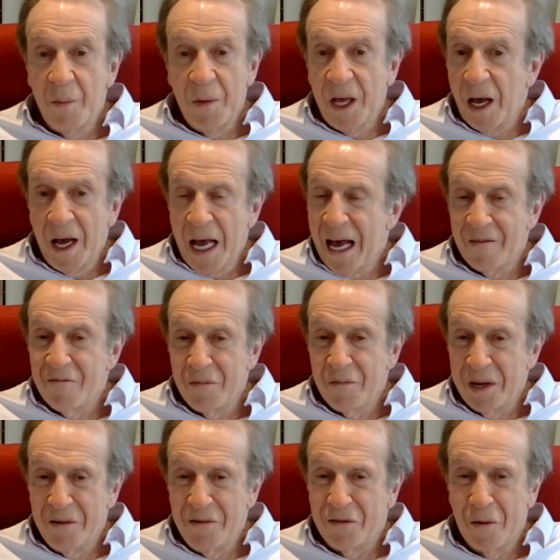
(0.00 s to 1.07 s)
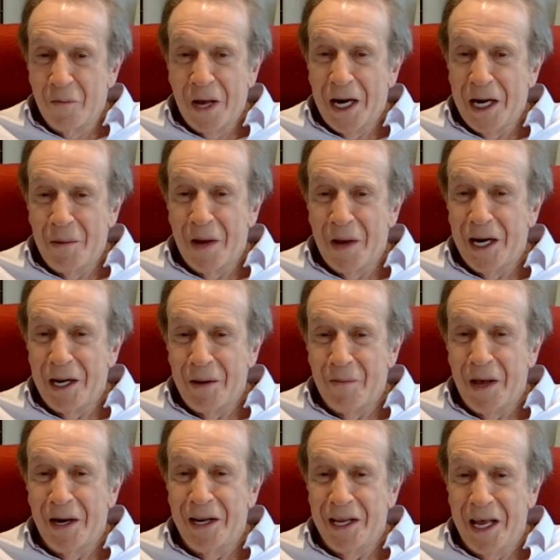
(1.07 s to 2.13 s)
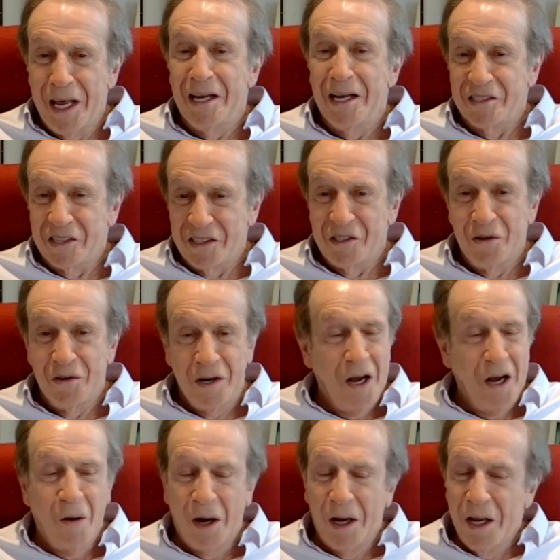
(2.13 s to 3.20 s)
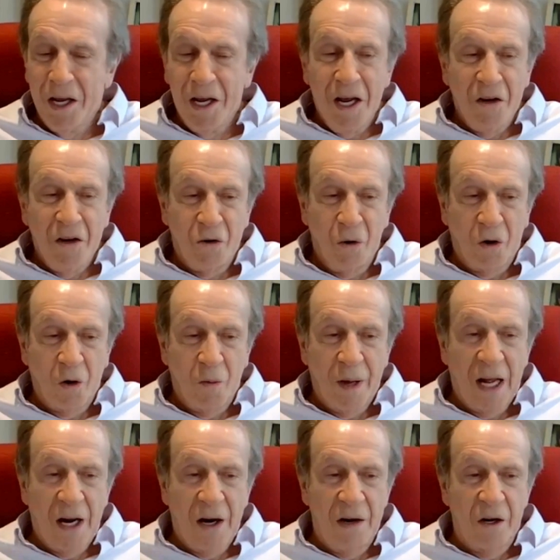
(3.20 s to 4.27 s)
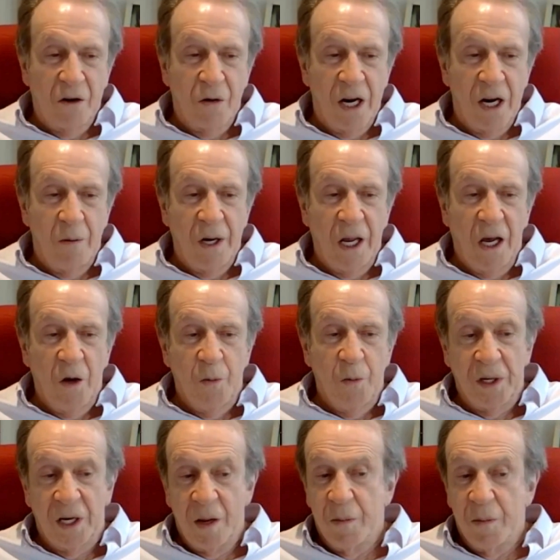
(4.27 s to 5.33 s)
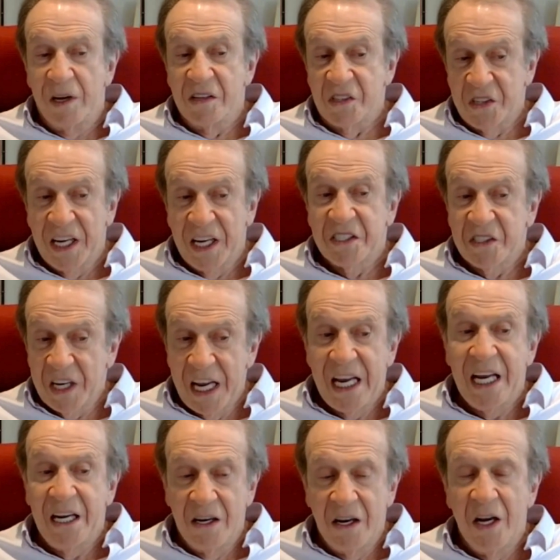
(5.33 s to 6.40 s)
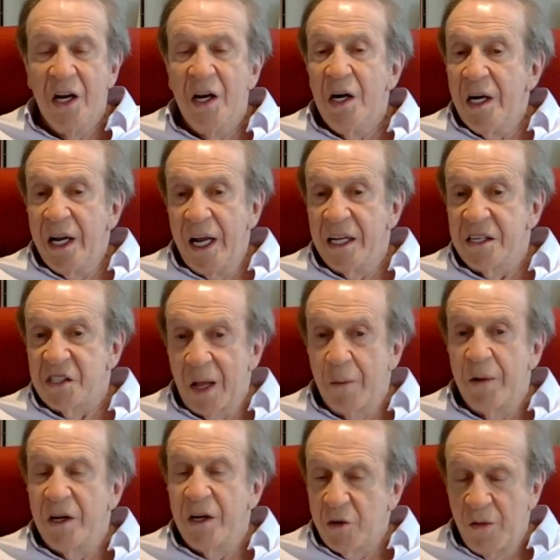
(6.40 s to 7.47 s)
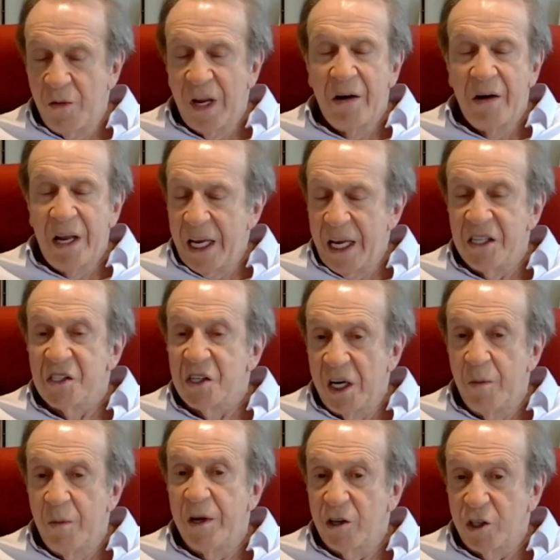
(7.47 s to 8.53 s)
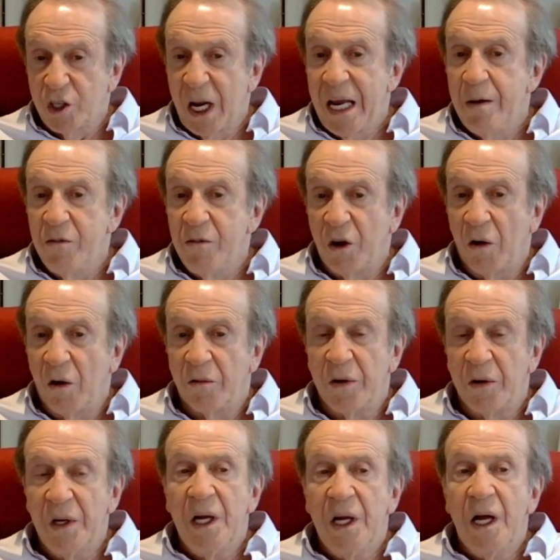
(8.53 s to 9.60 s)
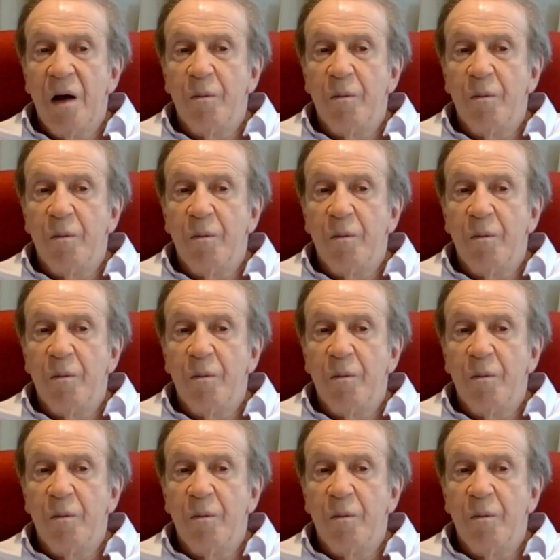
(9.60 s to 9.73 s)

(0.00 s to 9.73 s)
Something I haven't been for many, many, many years. As you know, I talk about it incredibly openly. But at 16, it's something to very easily be ashamed of.